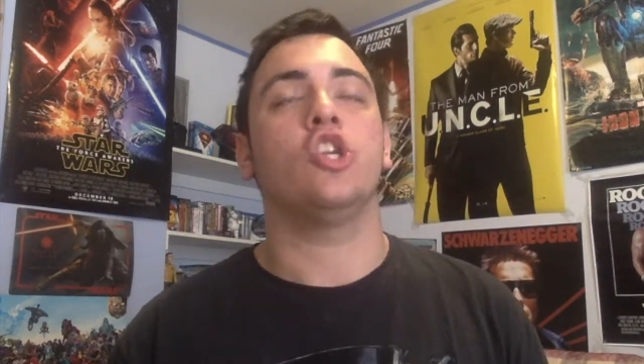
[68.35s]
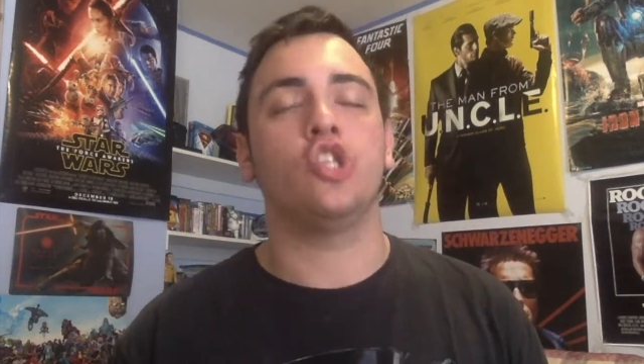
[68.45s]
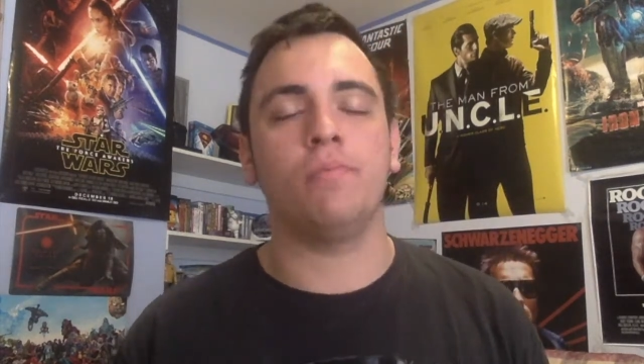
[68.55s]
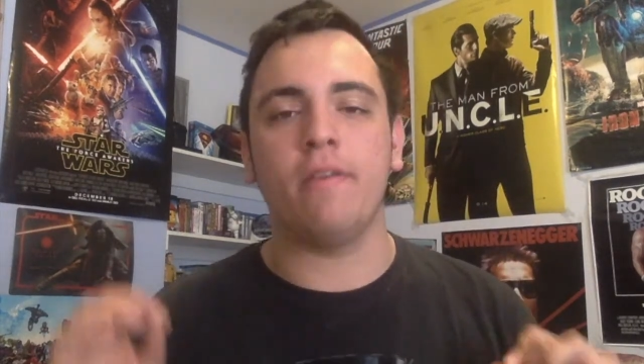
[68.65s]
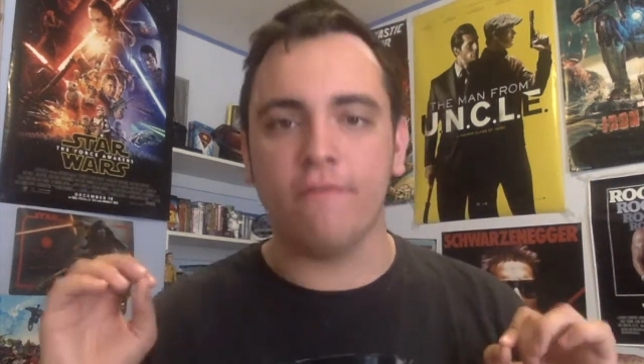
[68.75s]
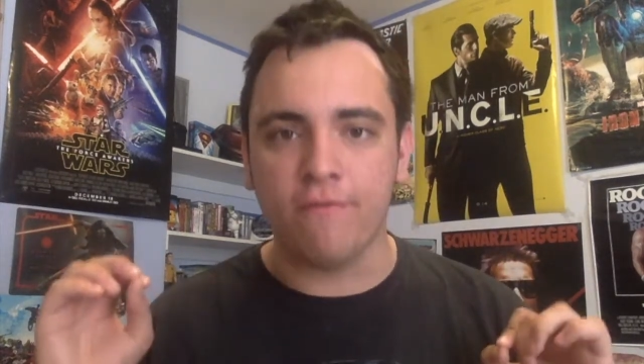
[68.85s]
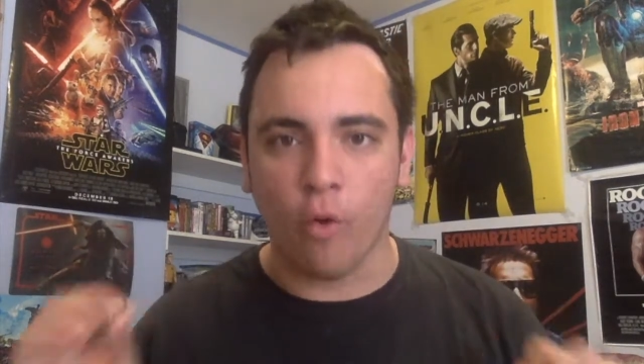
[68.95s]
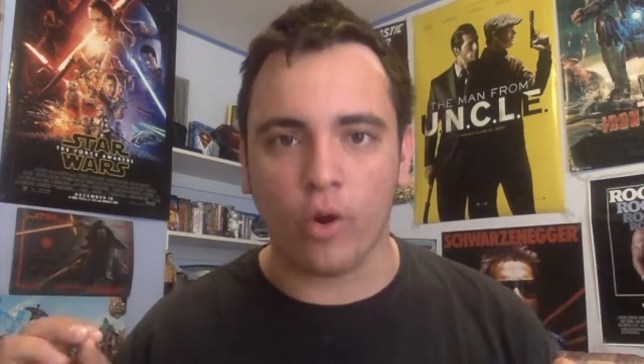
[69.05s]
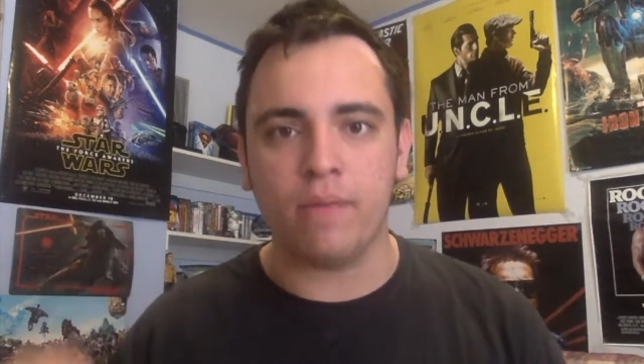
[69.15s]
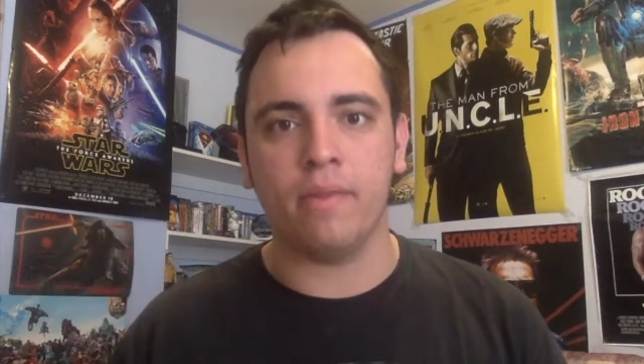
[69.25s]
should be
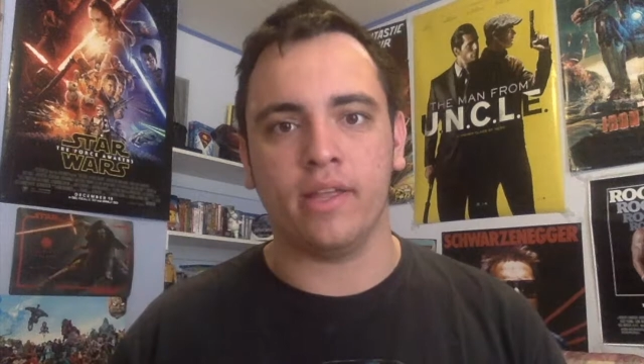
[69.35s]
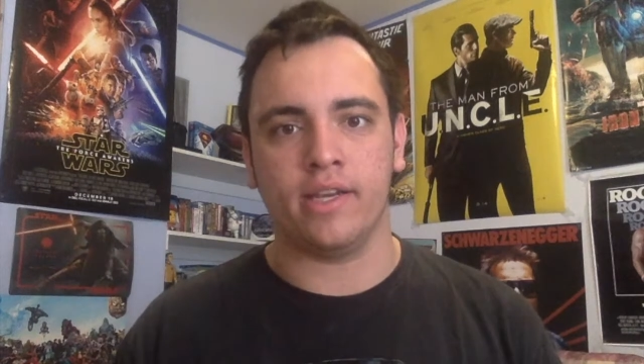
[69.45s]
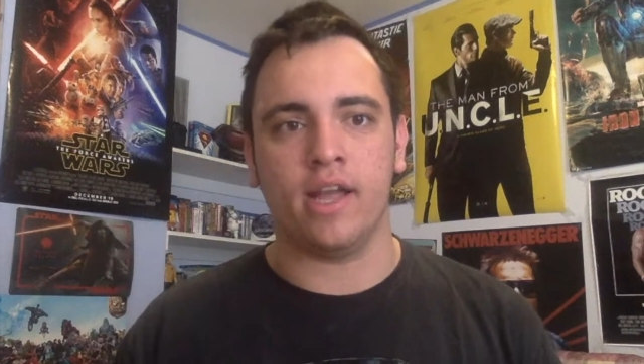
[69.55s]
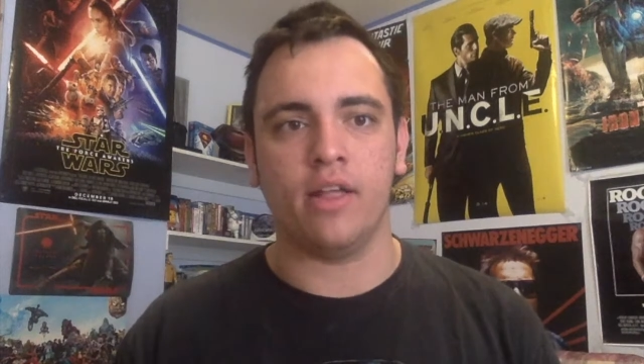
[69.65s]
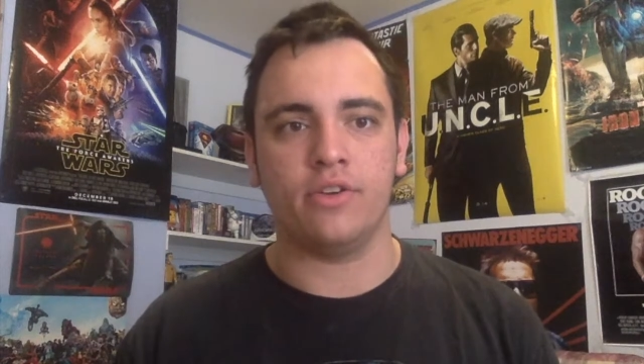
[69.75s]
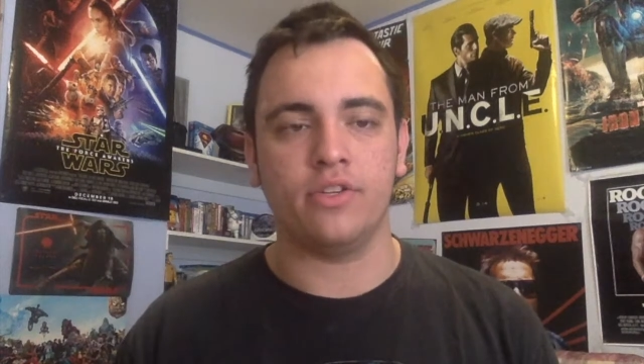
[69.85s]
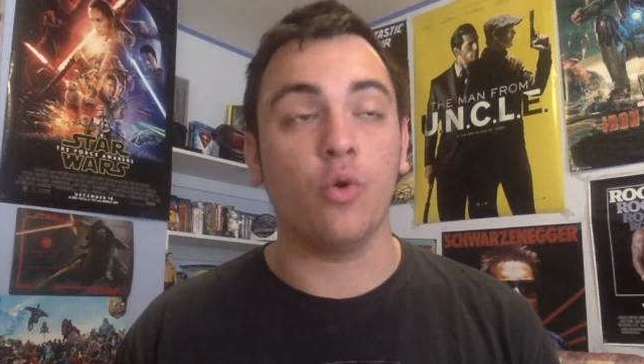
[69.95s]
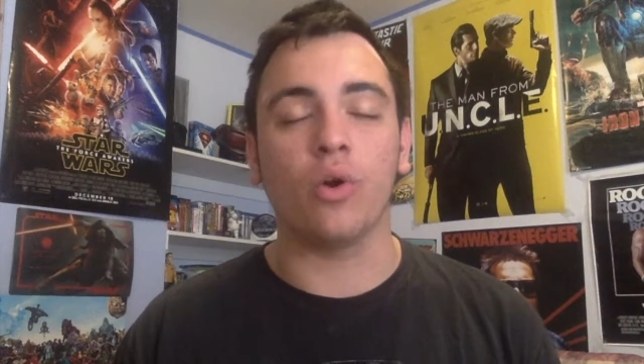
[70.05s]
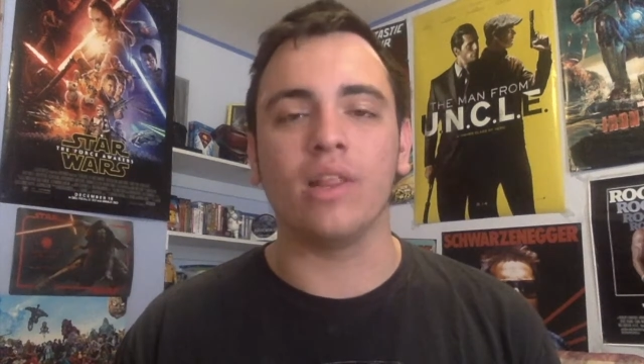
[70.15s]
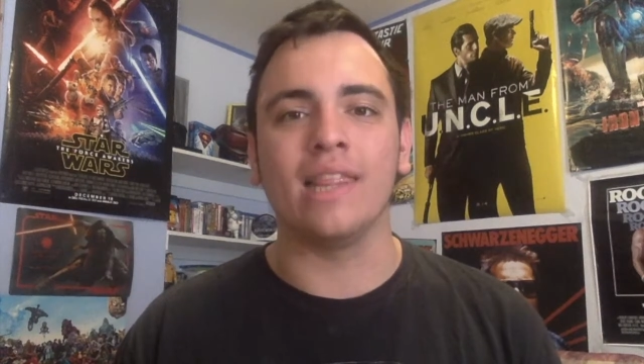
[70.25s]
forty million dollars
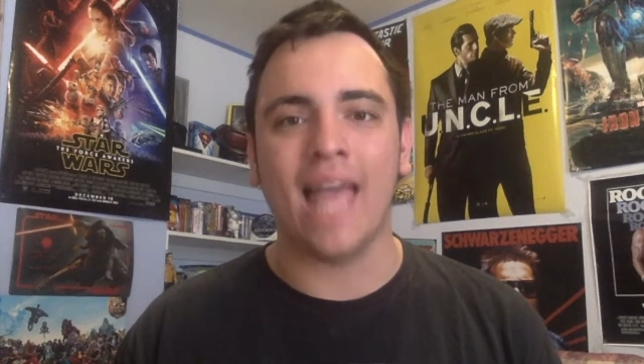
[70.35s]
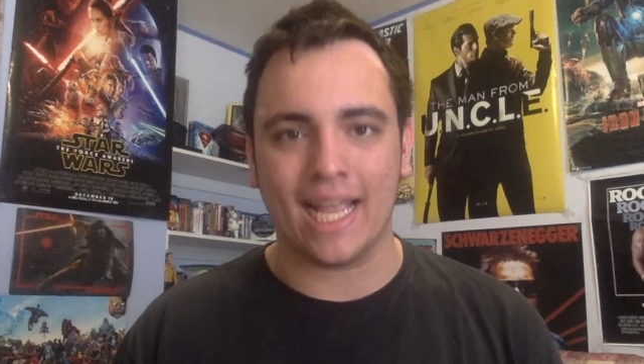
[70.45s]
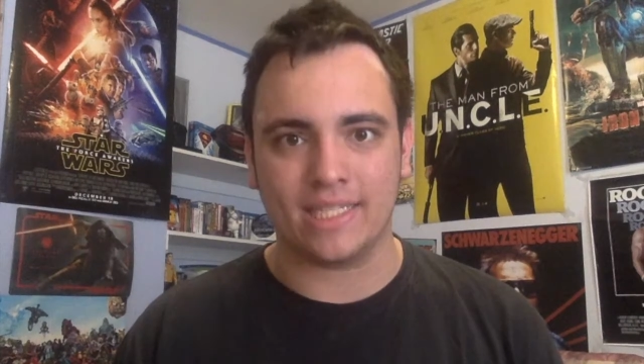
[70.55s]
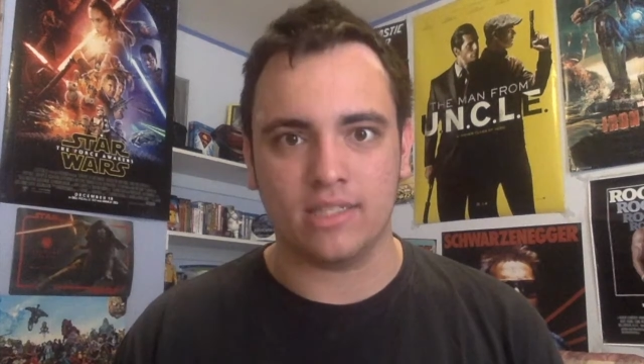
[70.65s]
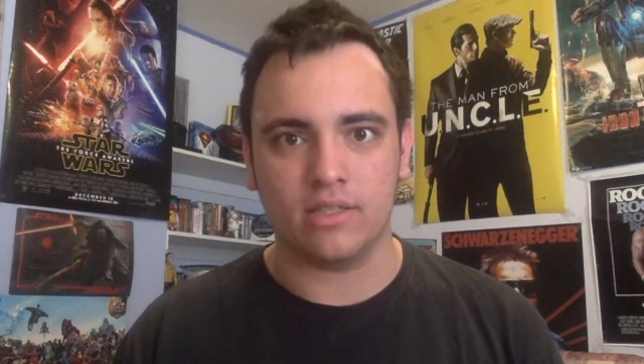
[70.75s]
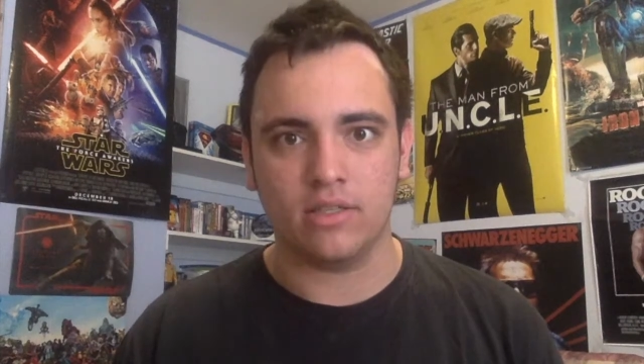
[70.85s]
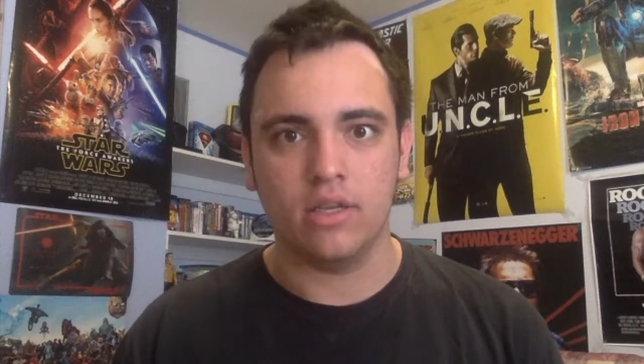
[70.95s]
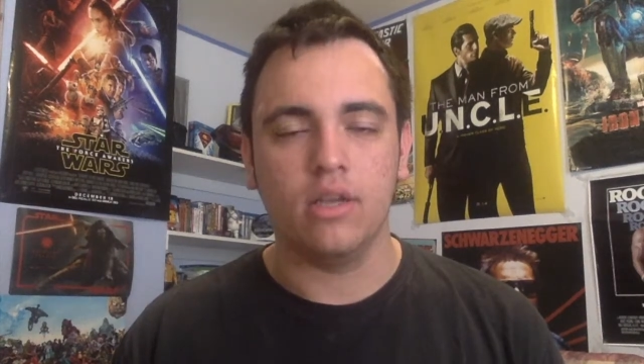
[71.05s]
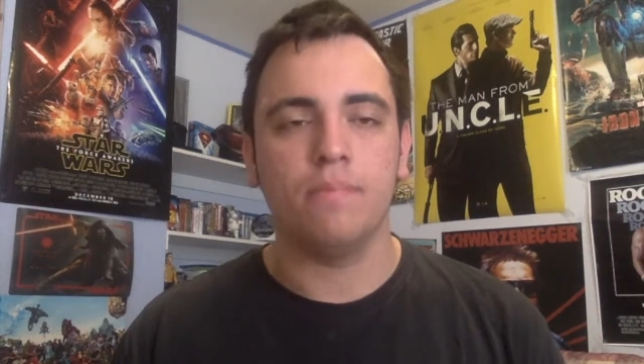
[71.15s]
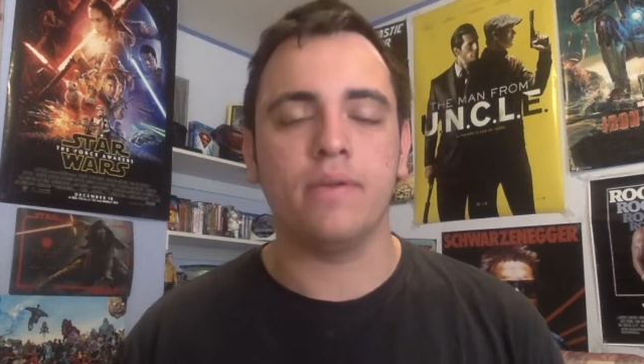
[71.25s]
or less,
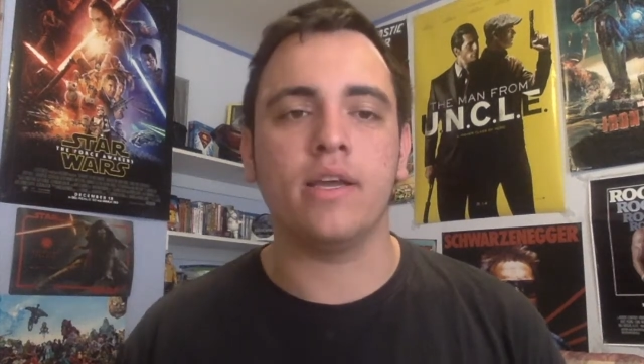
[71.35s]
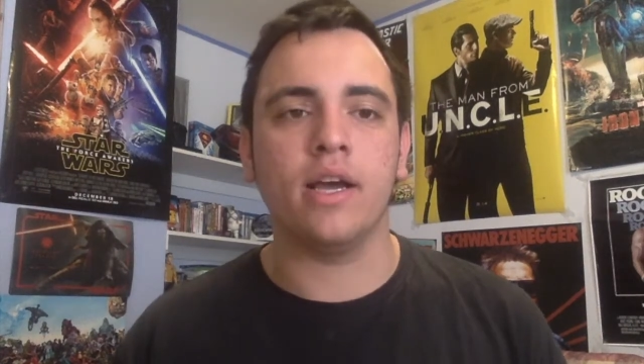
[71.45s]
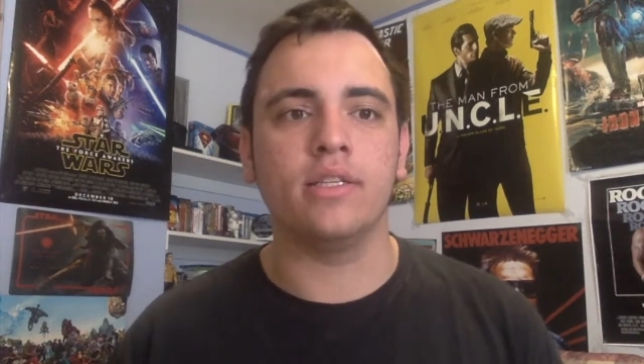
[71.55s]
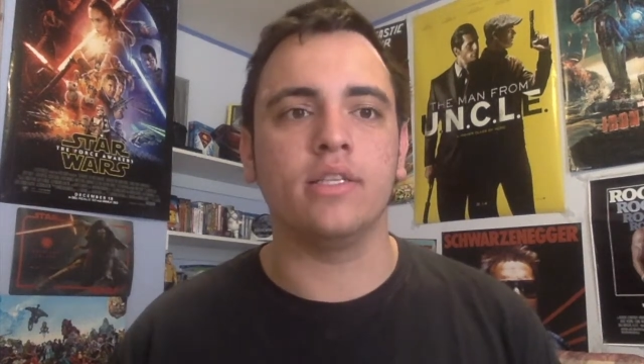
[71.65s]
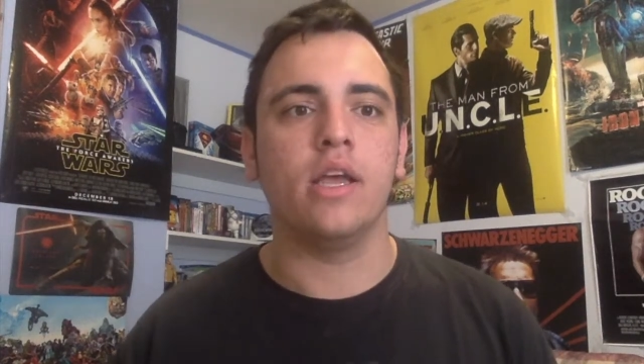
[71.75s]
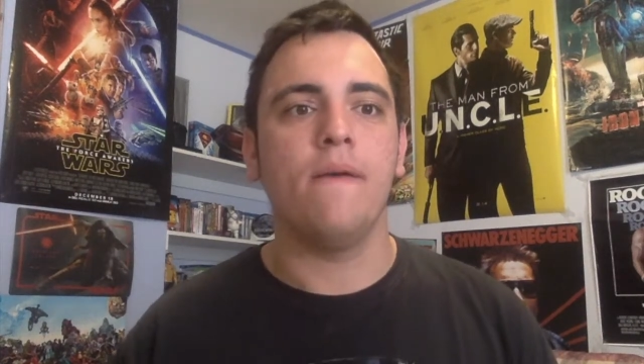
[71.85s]
because